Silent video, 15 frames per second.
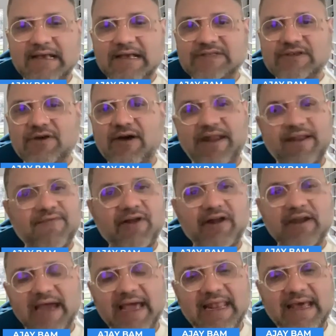So at a
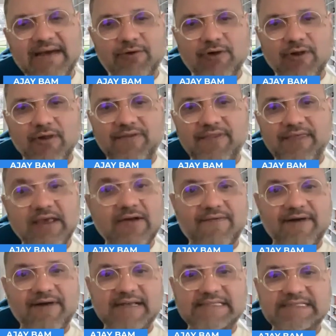very high level, think
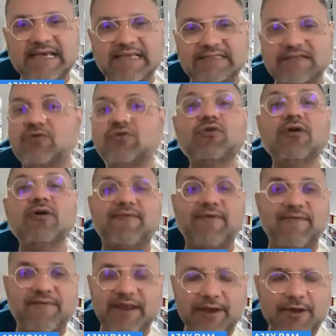of us as a Google for
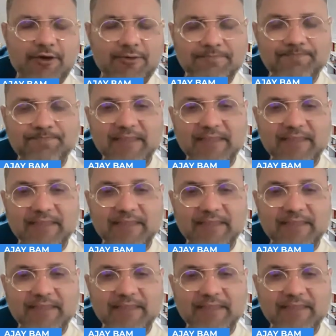video.